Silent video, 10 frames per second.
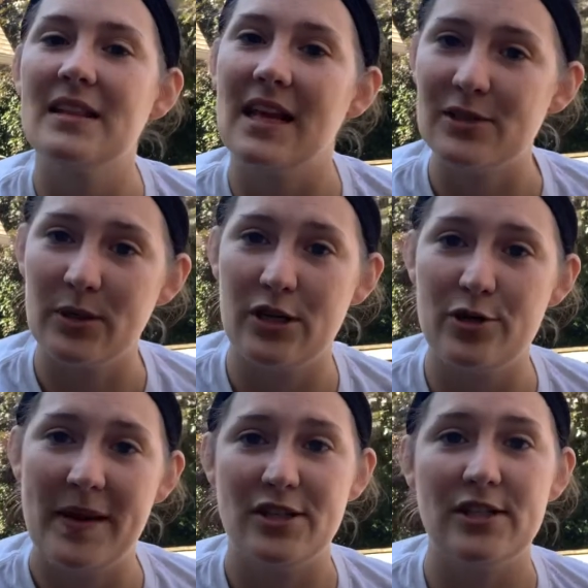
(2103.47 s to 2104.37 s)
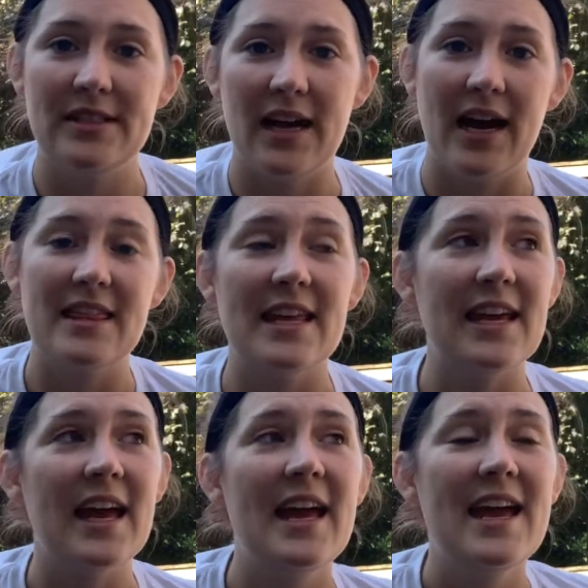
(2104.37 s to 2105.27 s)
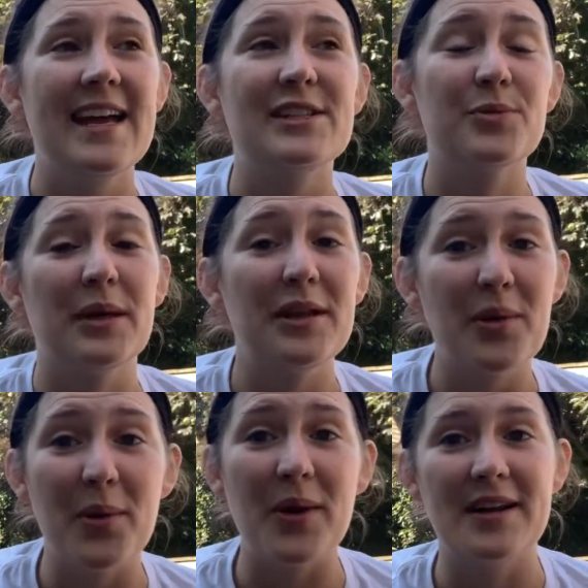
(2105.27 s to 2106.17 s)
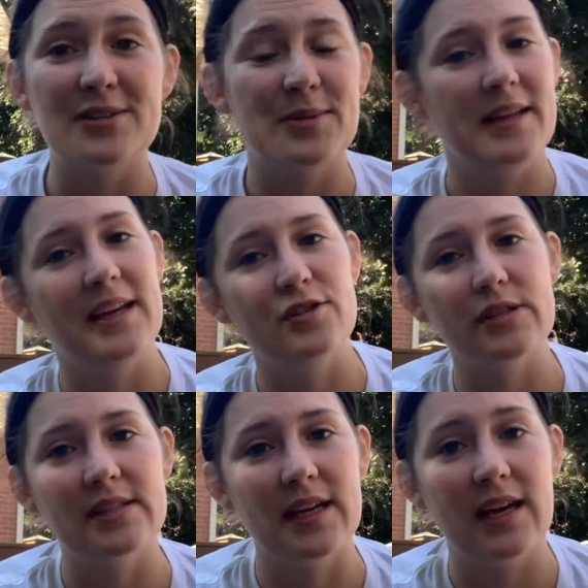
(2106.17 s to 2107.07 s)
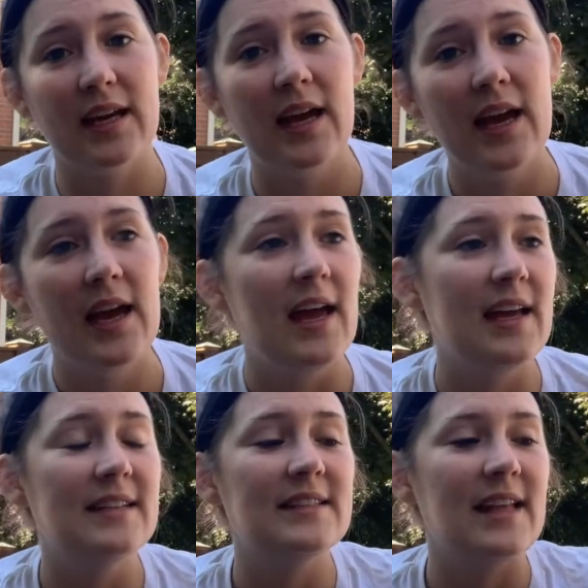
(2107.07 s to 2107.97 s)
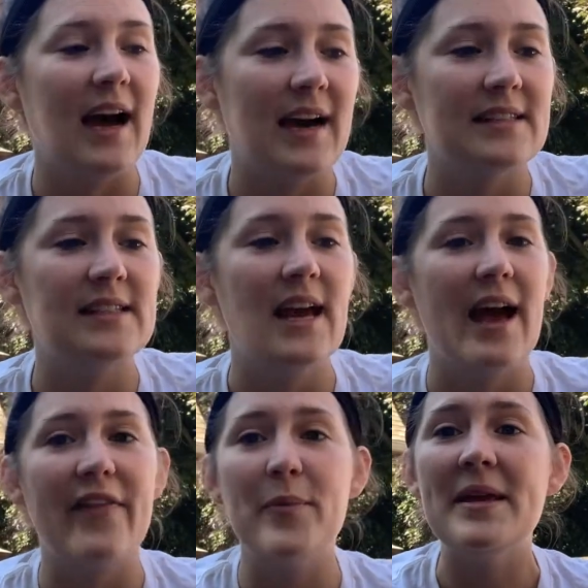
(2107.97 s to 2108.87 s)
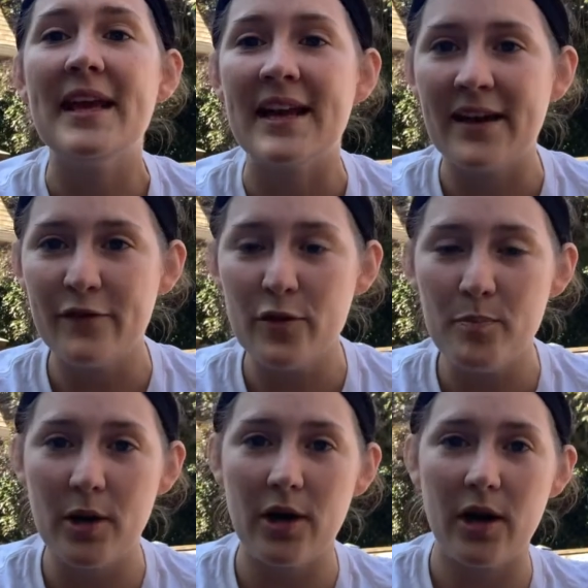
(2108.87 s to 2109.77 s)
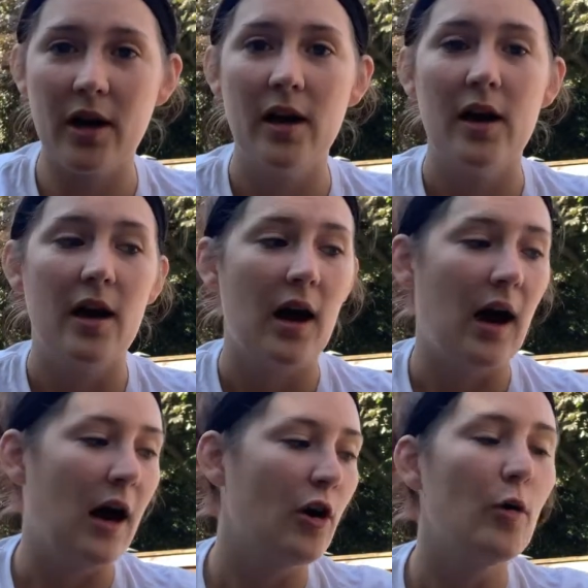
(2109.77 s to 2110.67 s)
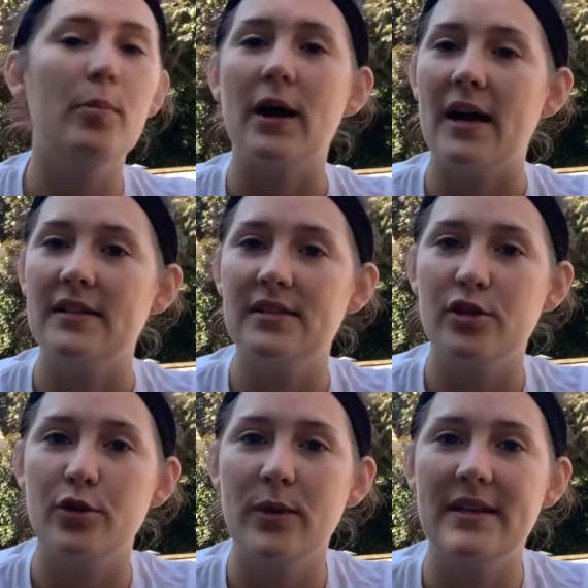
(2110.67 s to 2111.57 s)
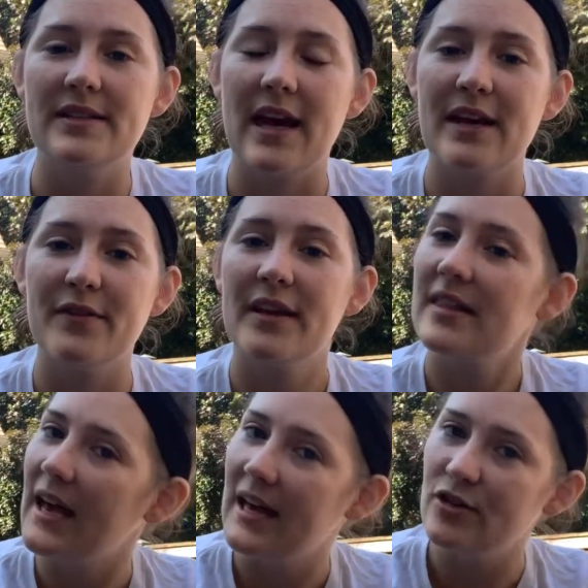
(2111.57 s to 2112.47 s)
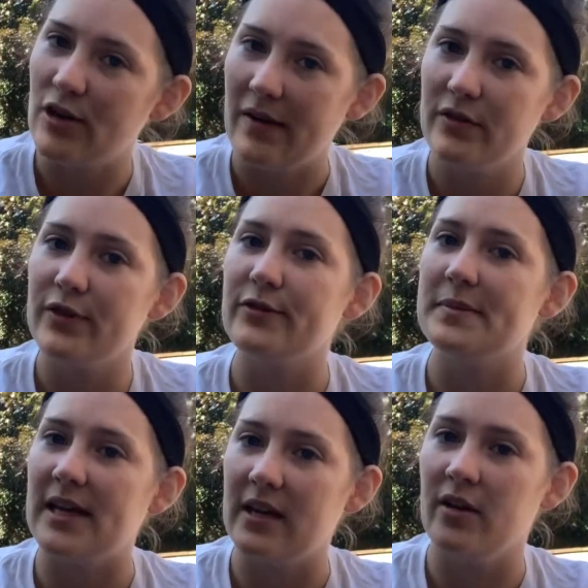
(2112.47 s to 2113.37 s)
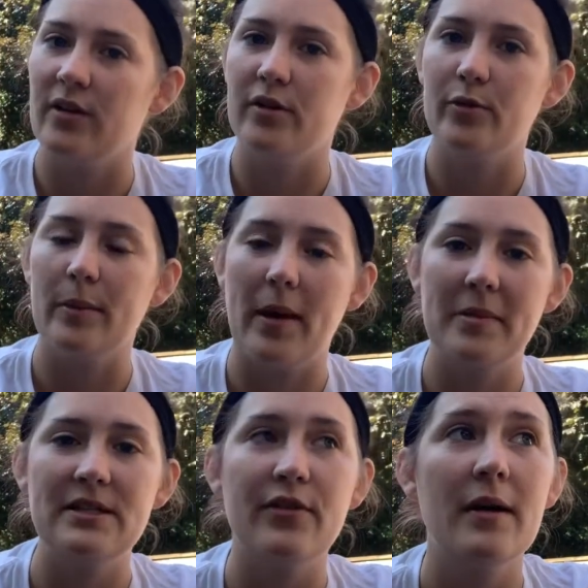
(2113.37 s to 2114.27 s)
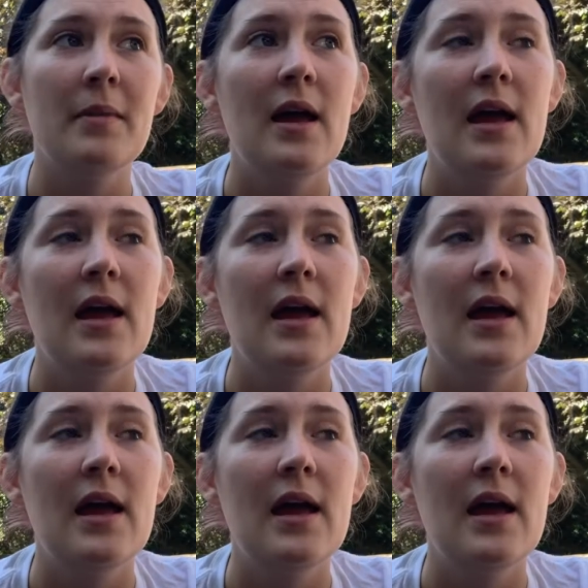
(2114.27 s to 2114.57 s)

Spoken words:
the last 100 pages that I think is really cool and is really interesting is that at the beginning of the book, Uncle Press, who is kind of like the head traveler from Second Earth, where Bobby's from,